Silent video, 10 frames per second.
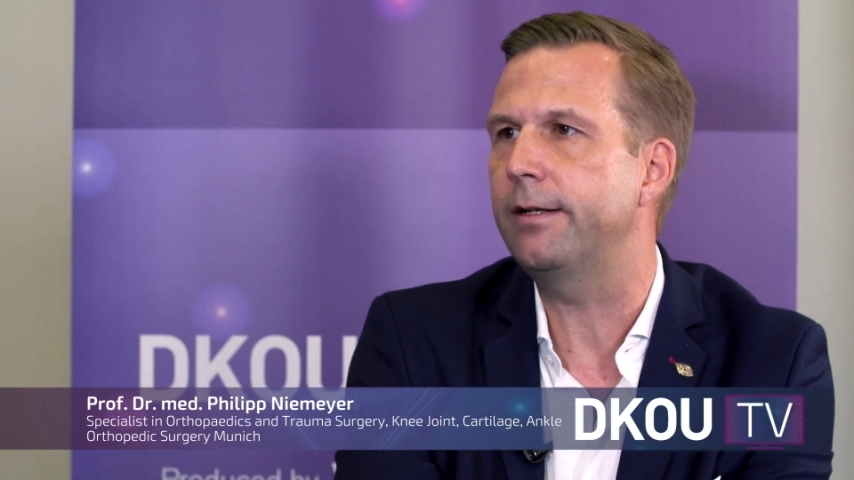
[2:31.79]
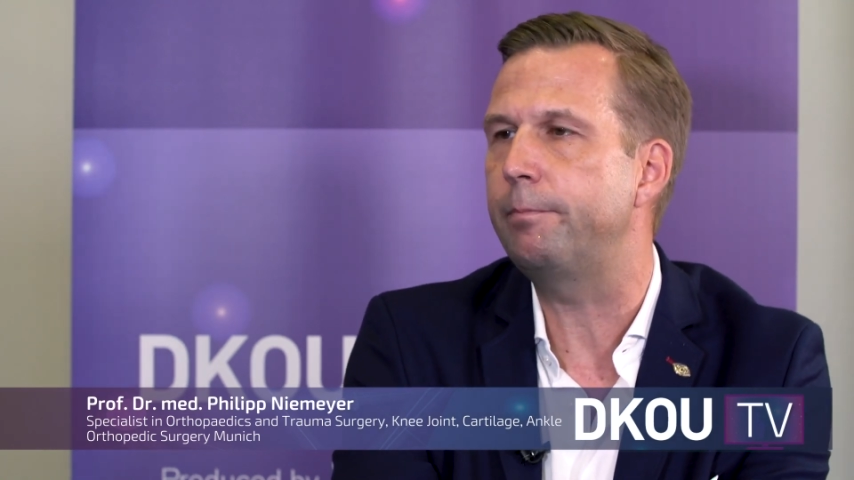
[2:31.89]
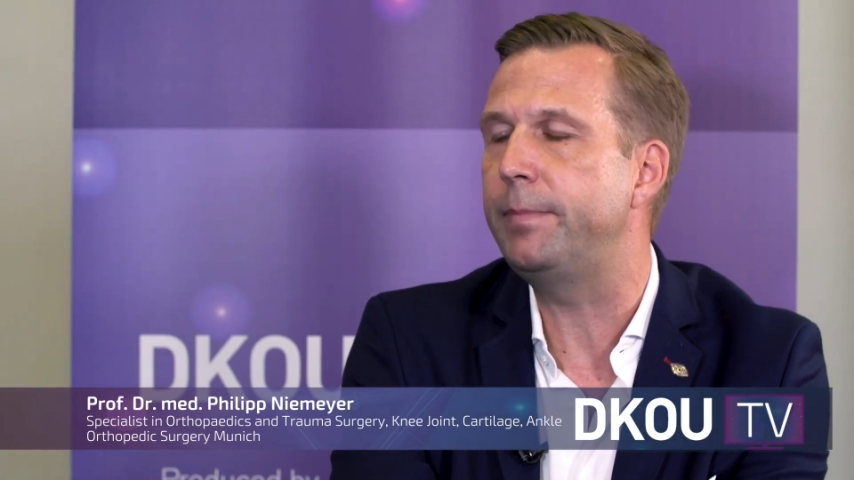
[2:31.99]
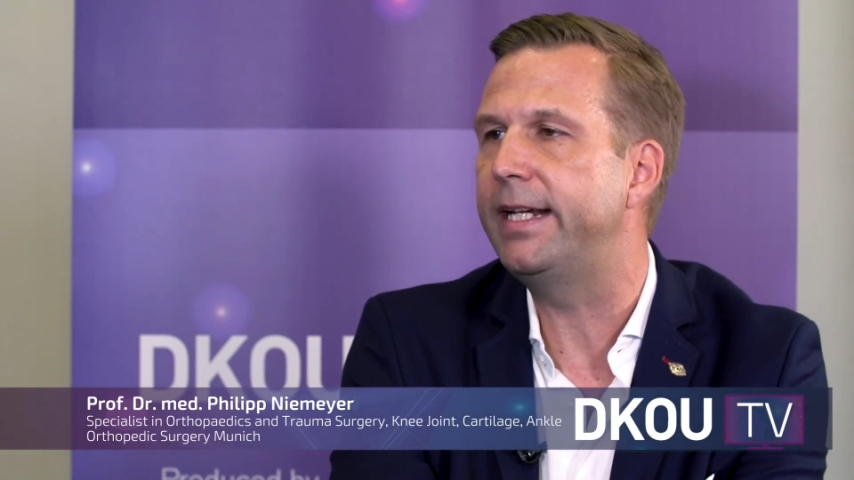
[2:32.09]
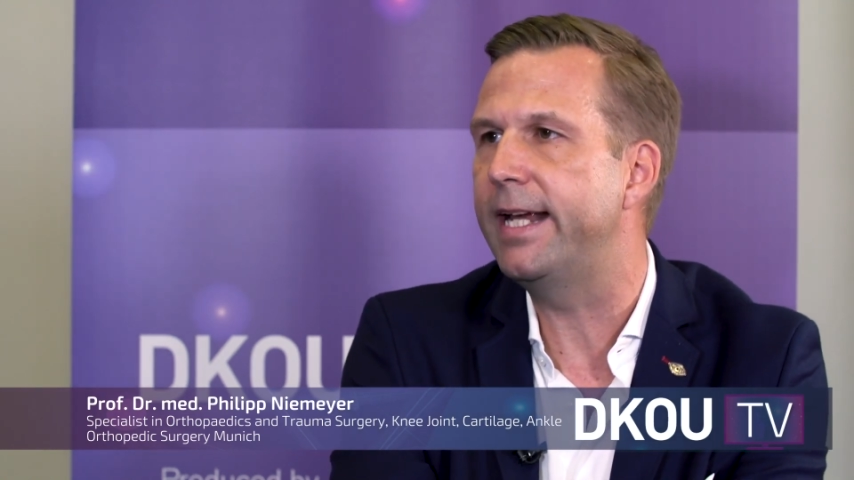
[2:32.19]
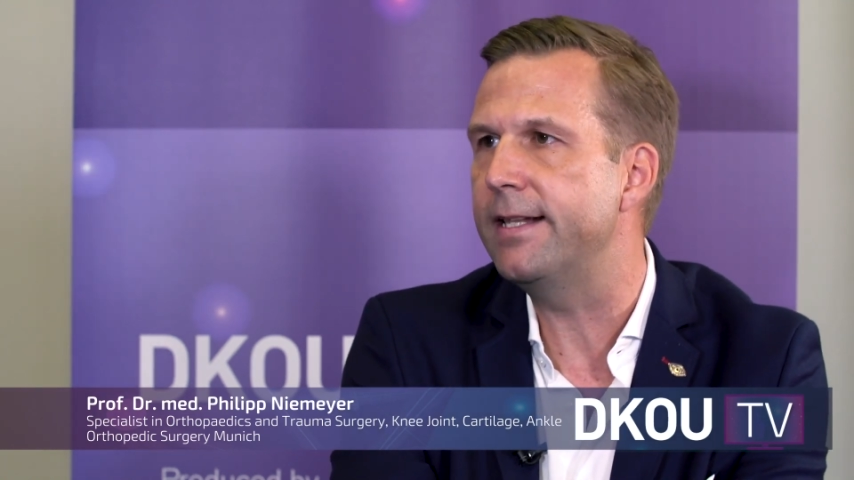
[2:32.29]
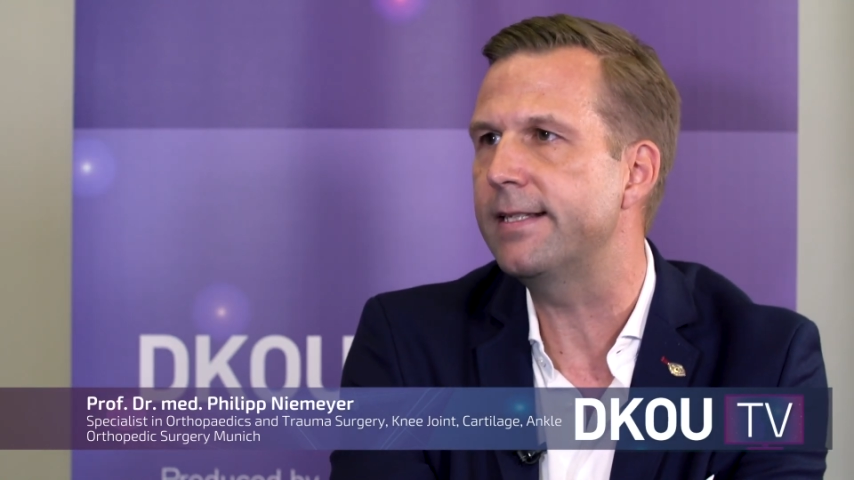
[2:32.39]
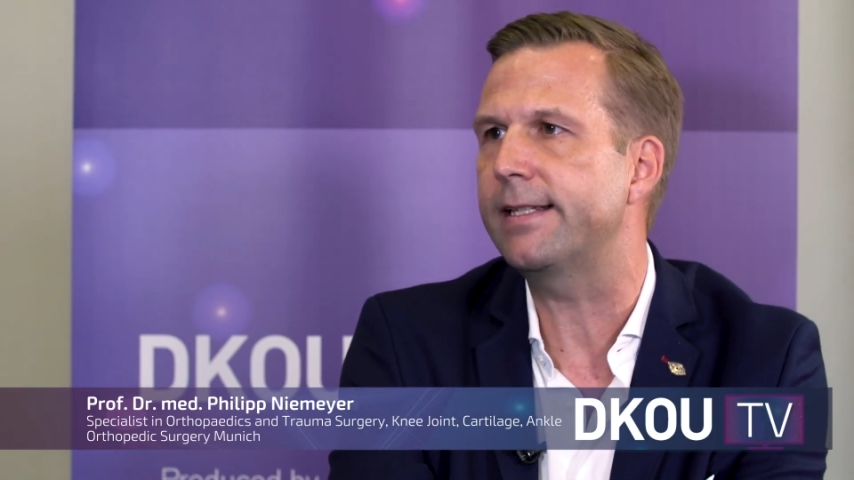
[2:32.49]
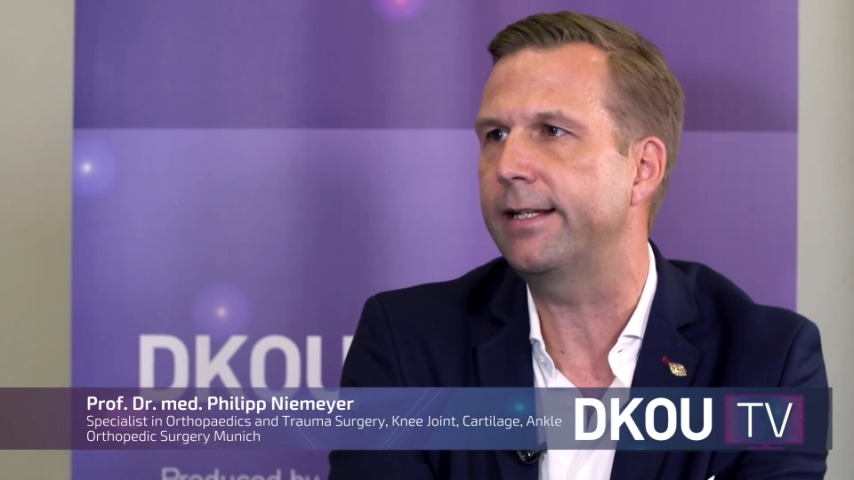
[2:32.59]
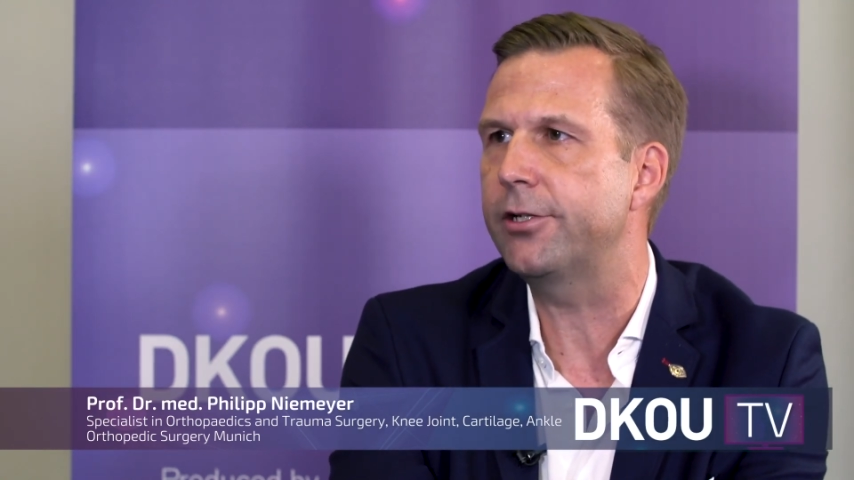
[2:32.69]

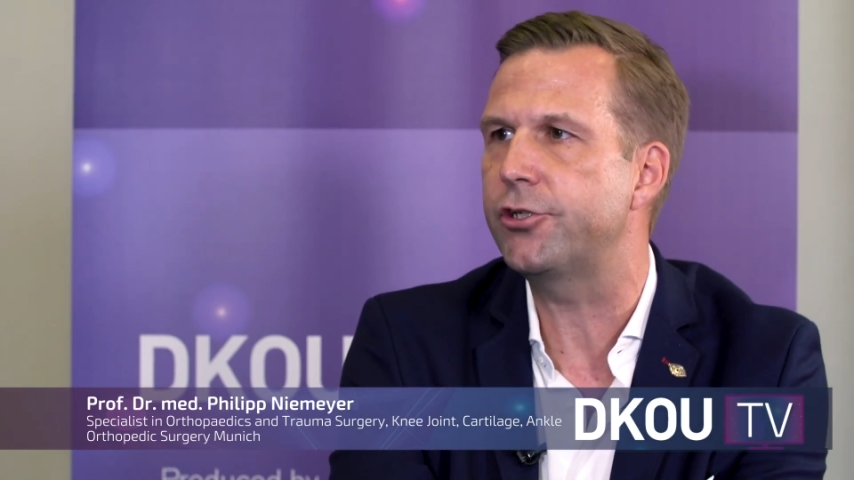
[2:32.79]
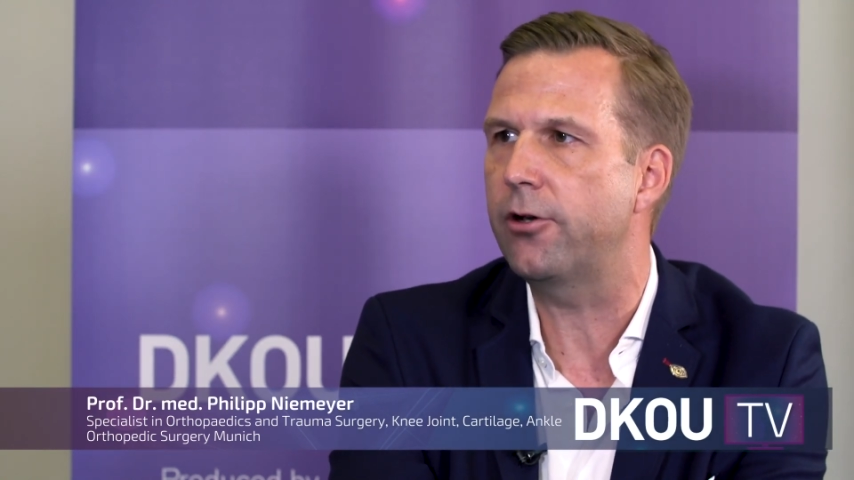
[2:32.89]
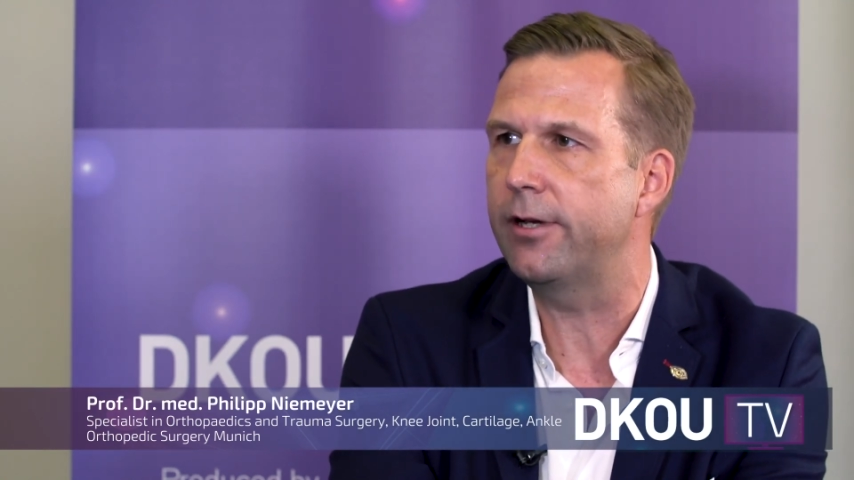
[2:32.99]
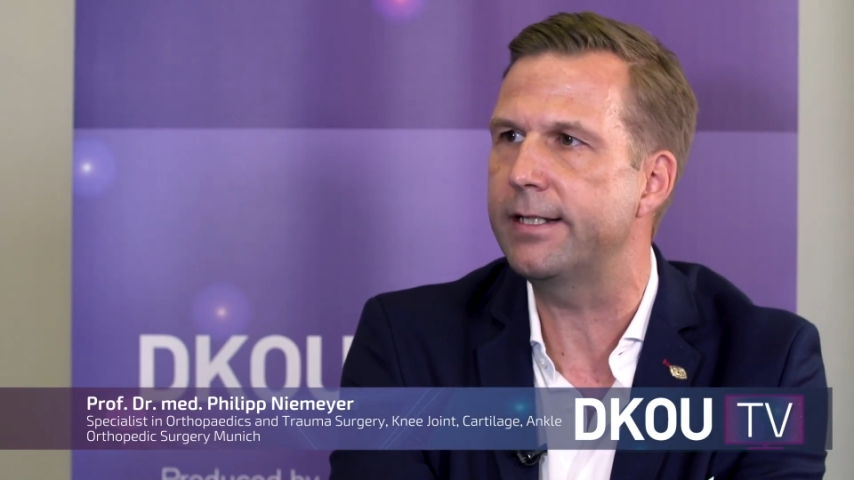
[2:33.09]
begins in a joint,